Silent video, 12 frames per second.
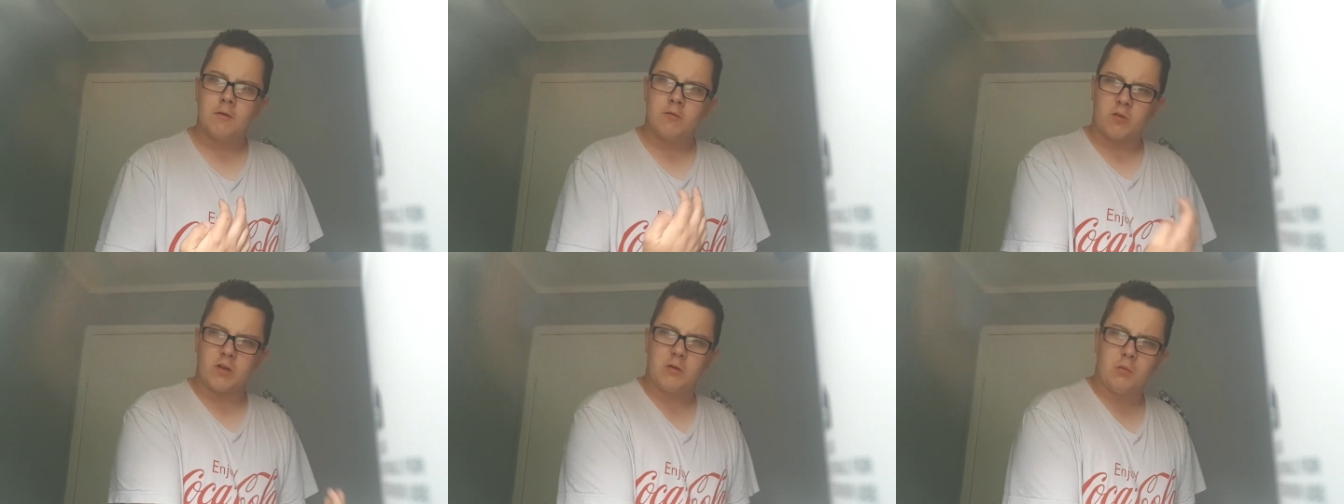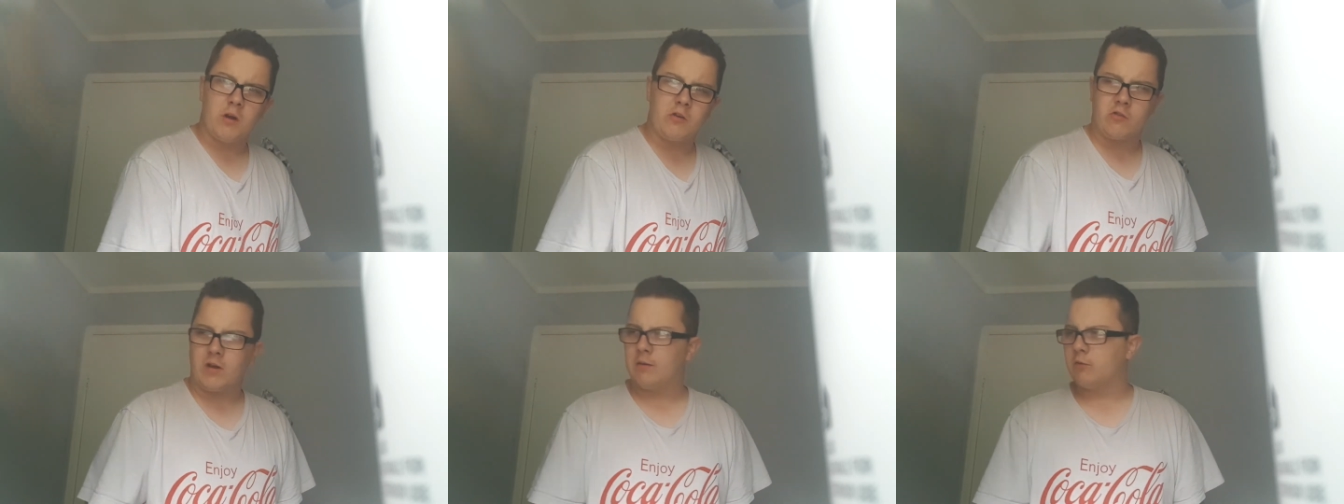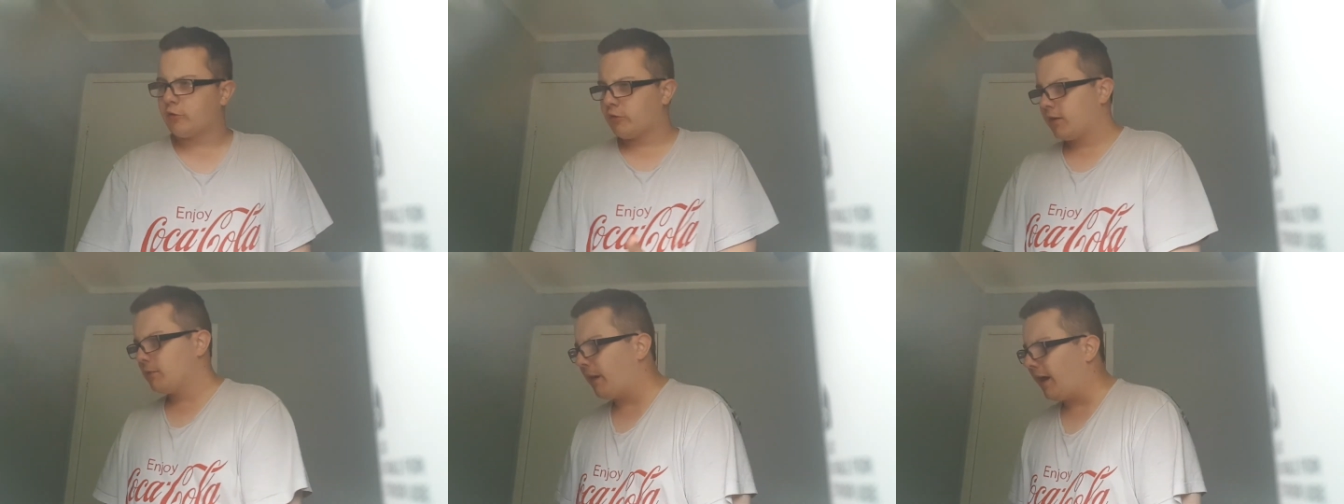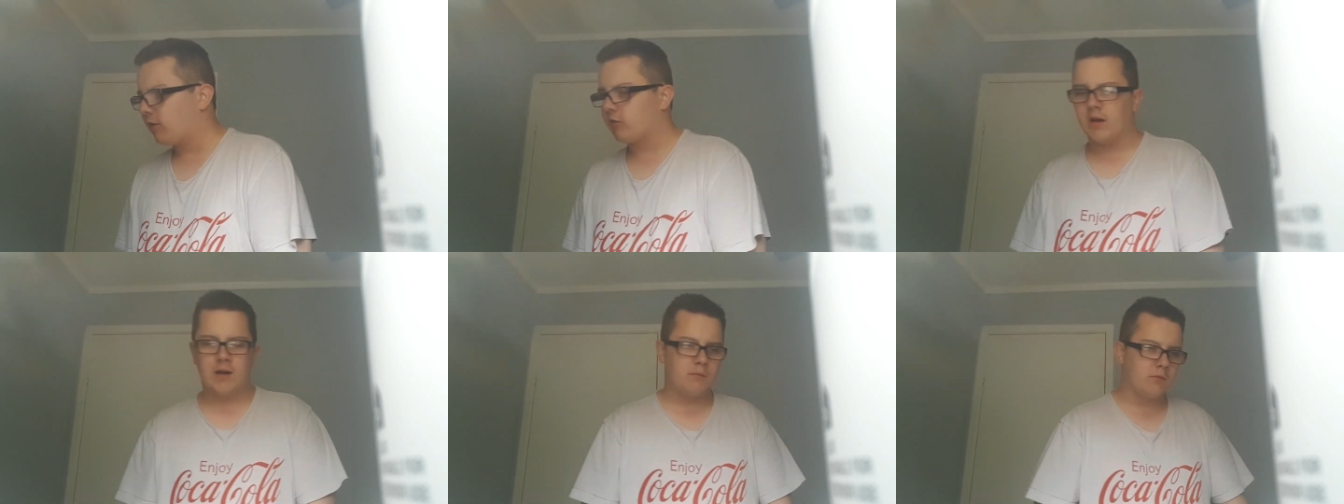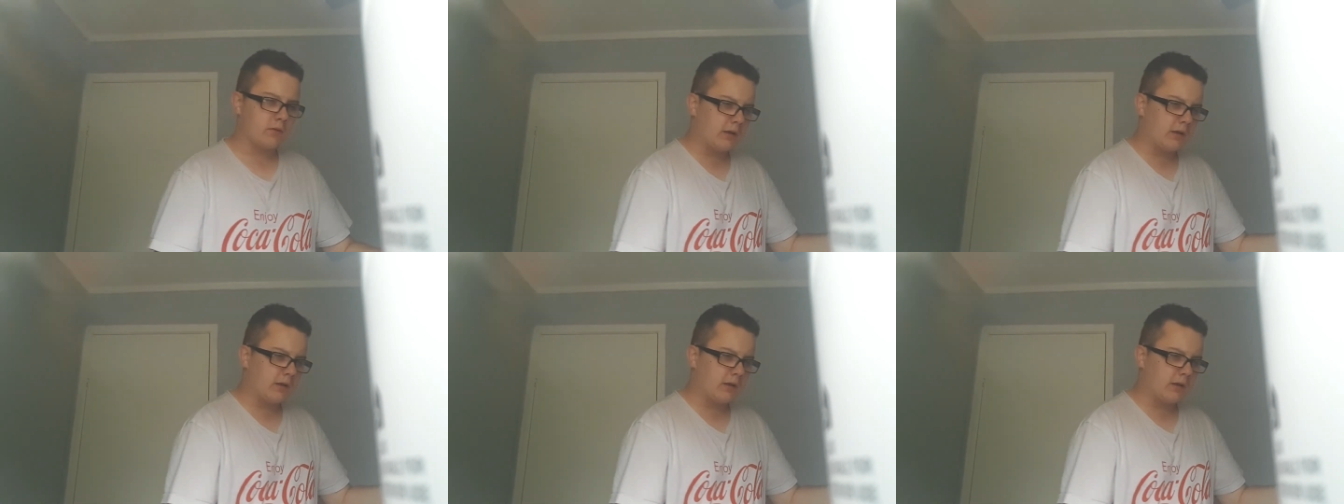For the worst times, for the best times,